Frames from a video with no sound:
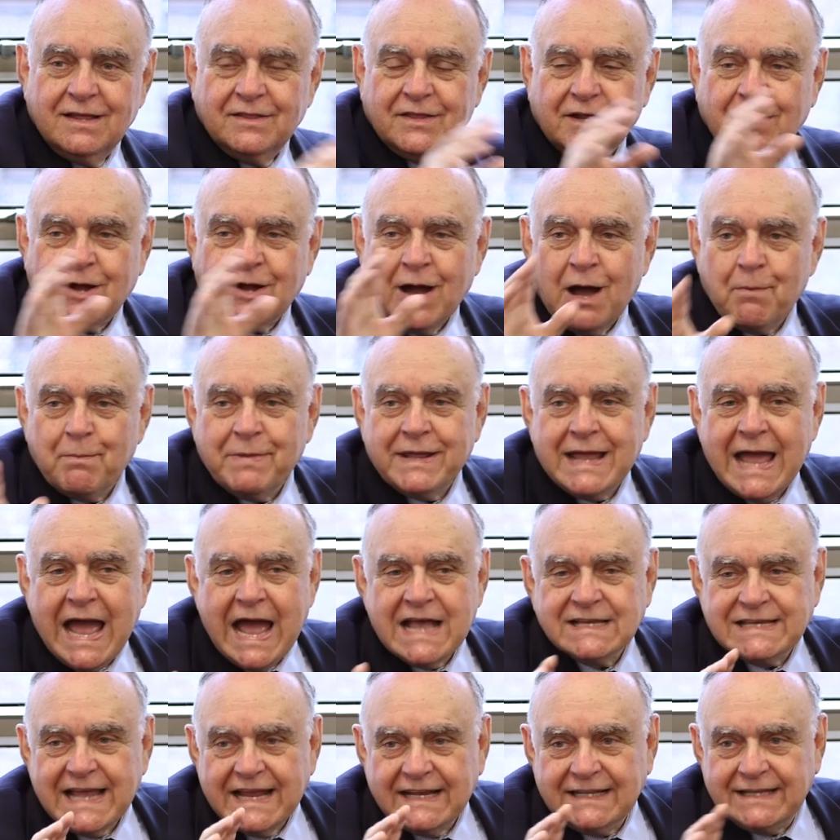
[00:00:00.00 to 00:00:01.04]
The company
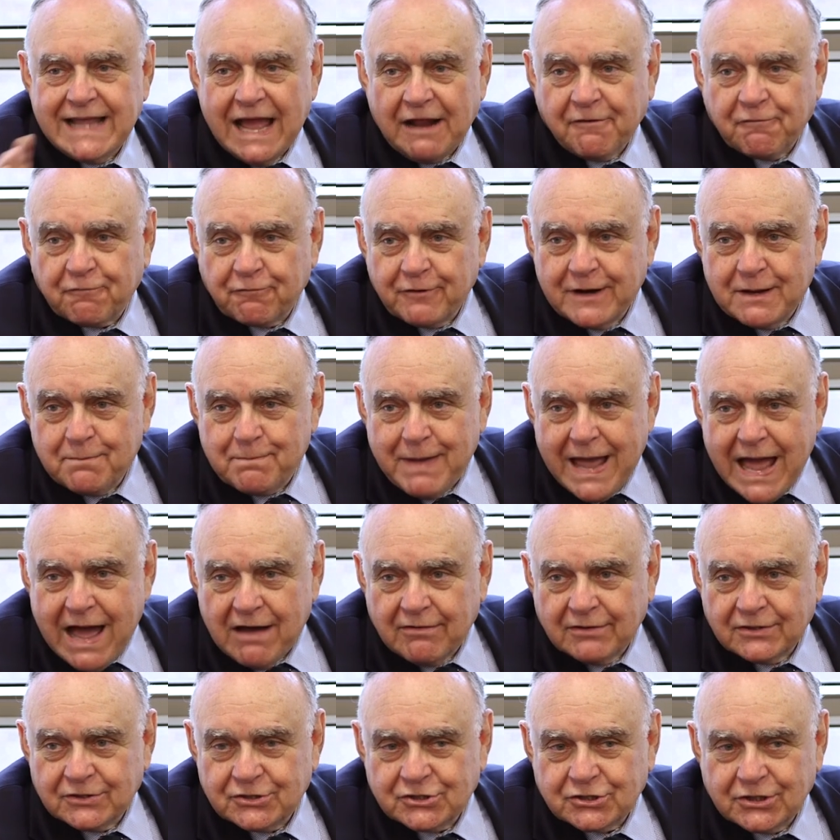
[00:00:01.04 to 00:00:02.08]
has a debt-free
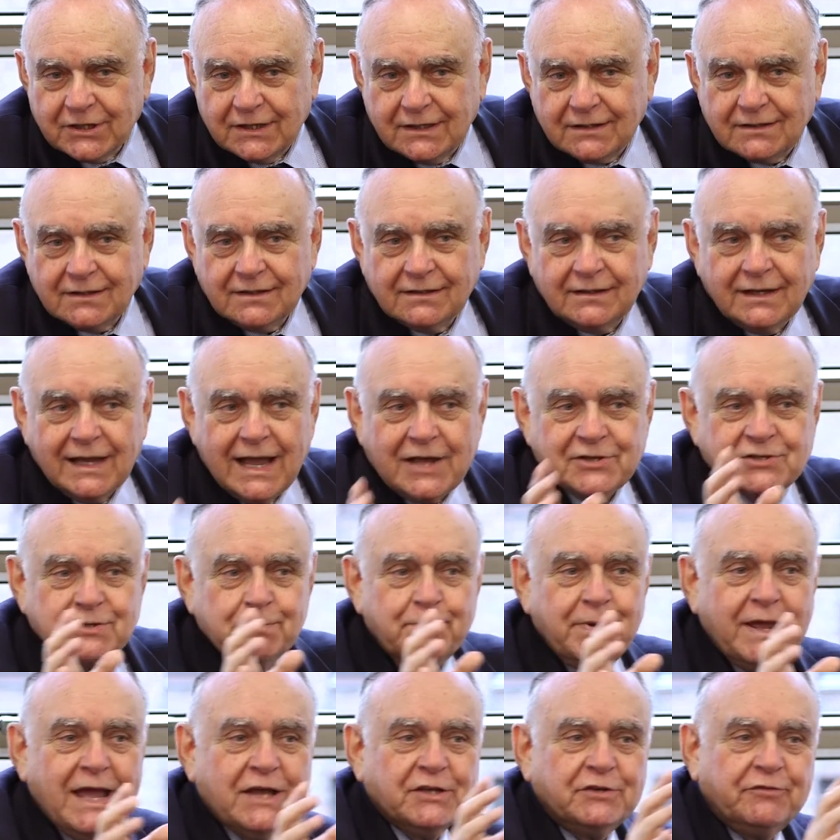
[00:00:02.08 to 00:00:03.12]
balance sheet. The
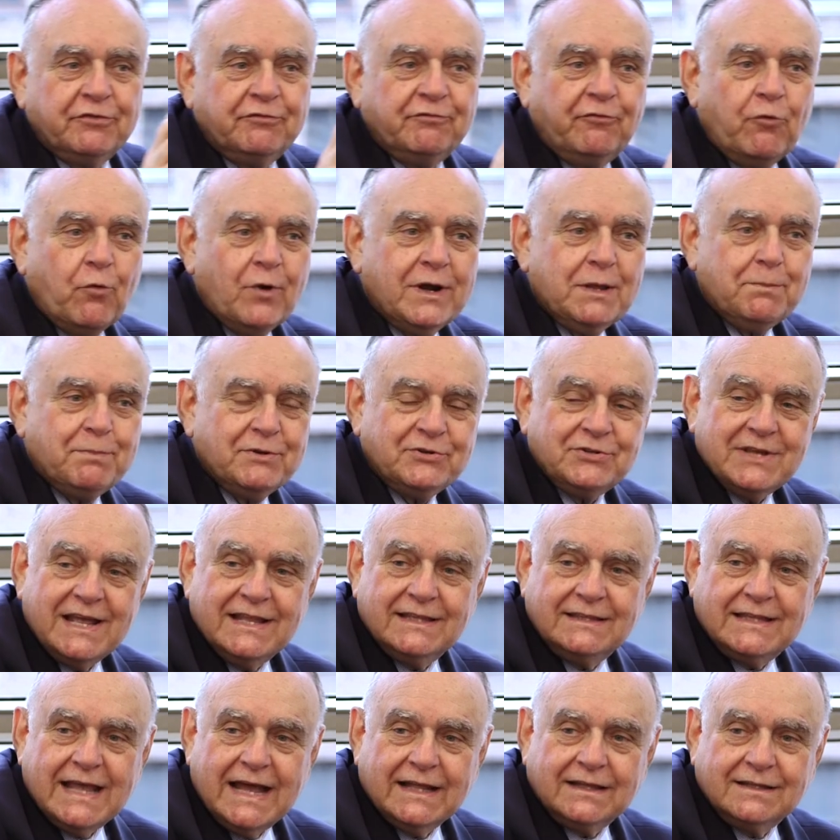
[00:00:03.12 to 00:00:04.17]
S&P has
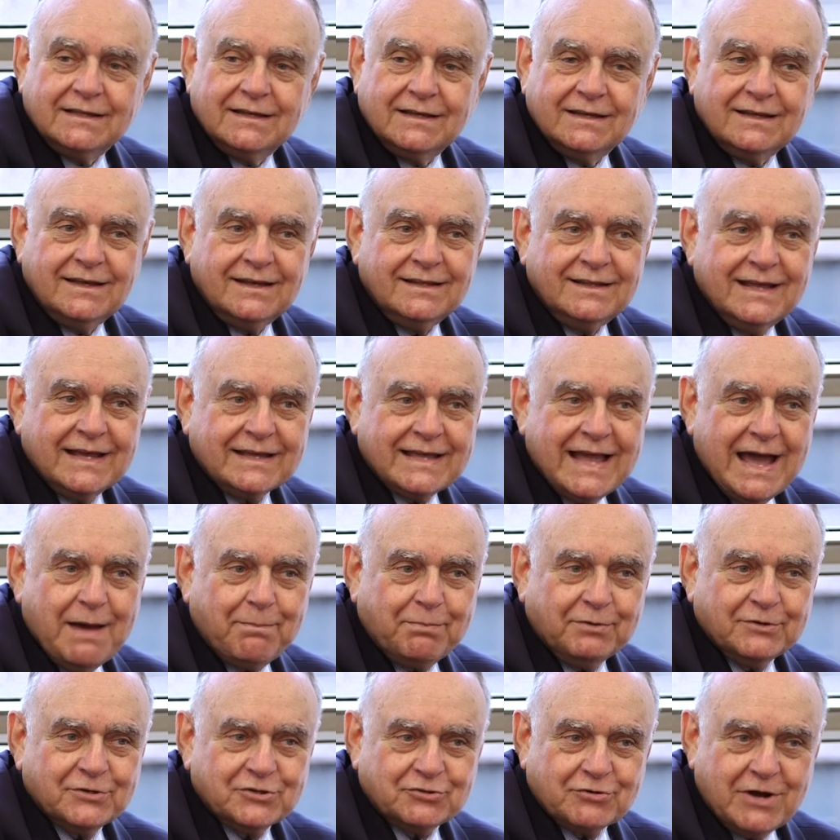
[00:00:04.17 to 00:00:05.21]
40% debt in their
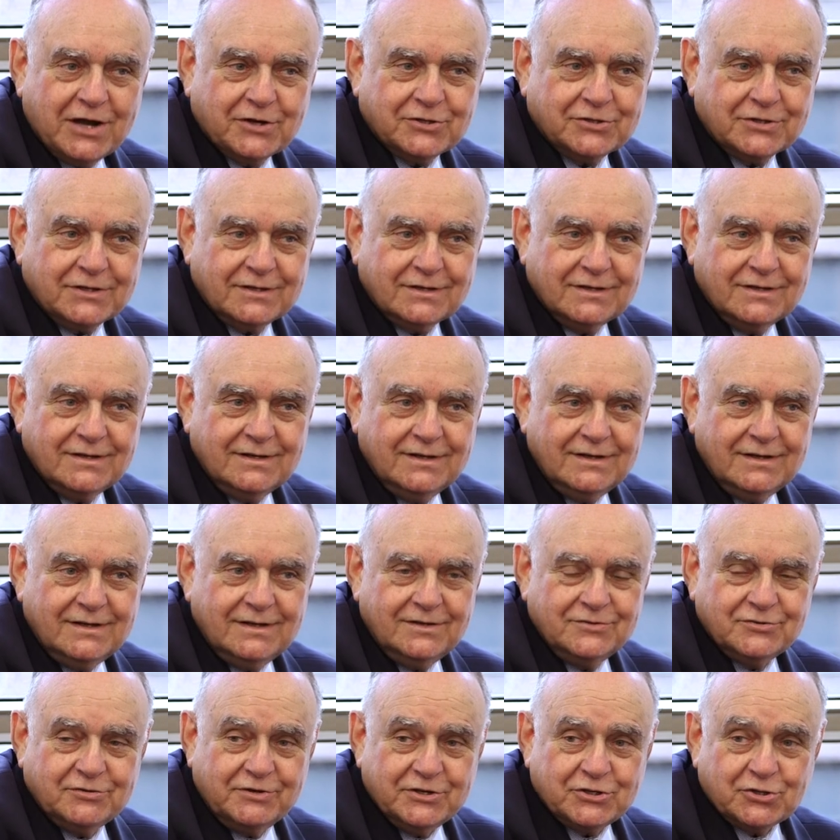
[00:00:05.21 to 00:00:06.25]
capital structure.
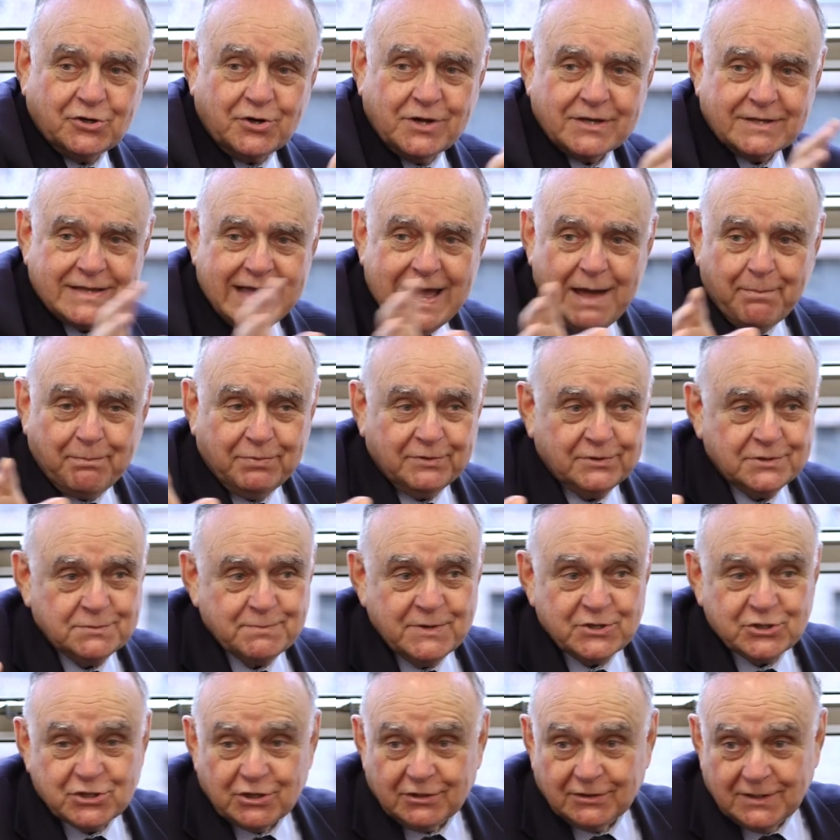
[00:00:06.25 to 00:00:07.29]
The return on capital is
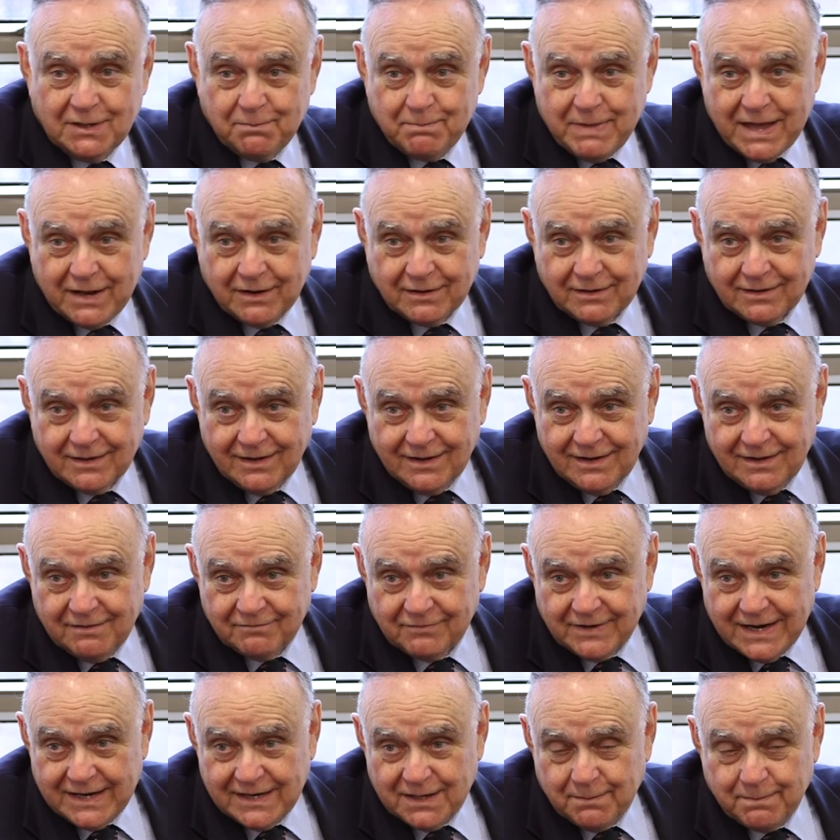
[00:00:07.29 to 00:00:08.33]
materially better,
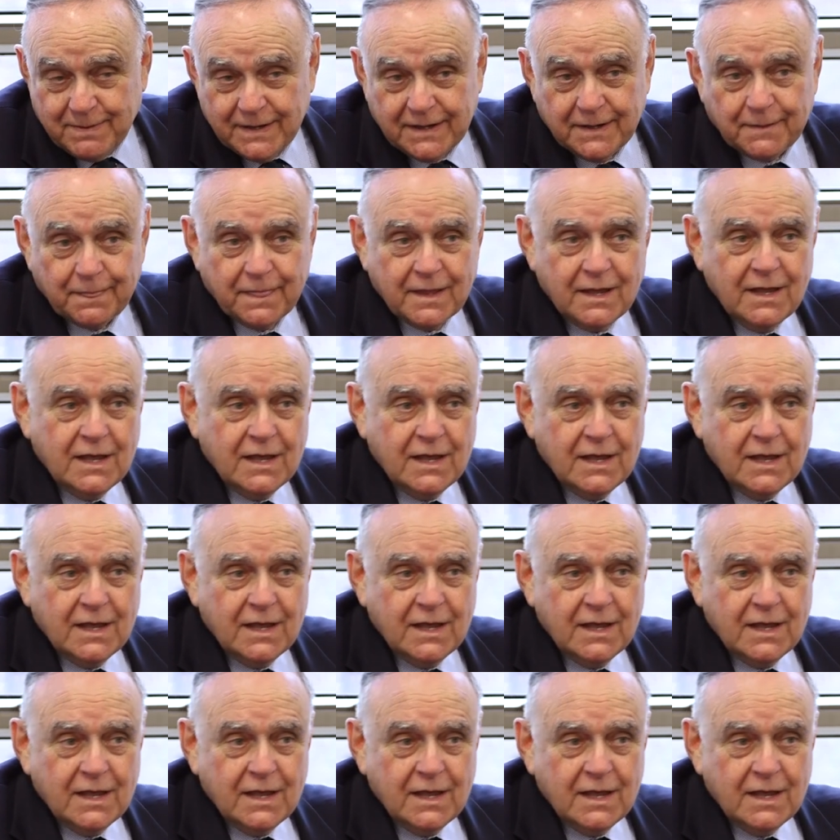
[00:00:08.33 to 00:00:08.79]
ADP.